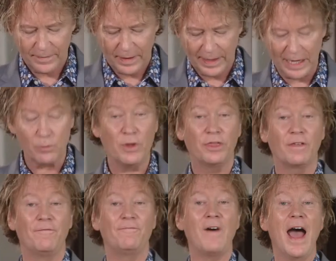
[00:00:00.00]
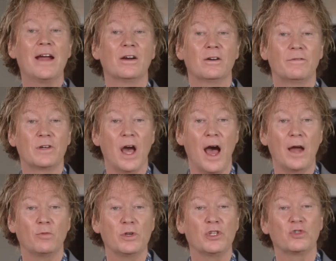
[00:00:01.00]
like with the fire of
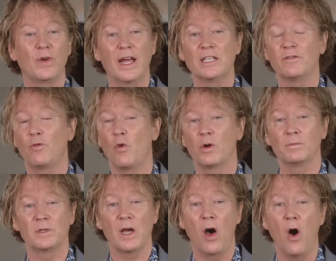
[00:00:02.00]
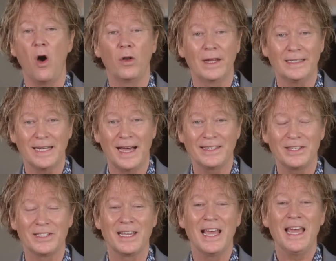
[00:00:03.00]
God, which transforms all it
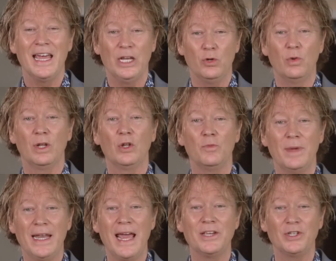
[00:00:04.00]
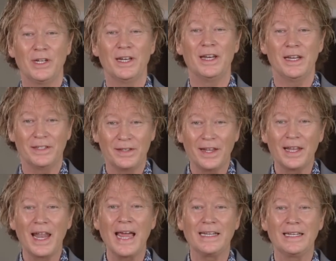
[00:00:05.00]
touches into illumination and into the
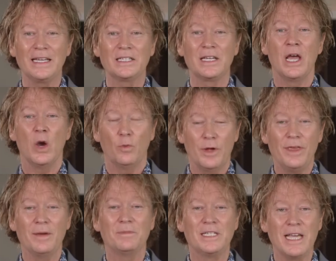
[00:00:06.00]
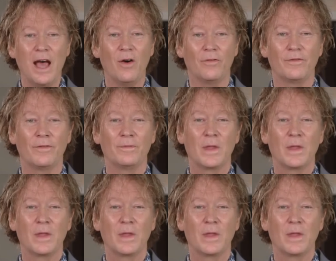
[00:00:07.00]
likeness with Himself.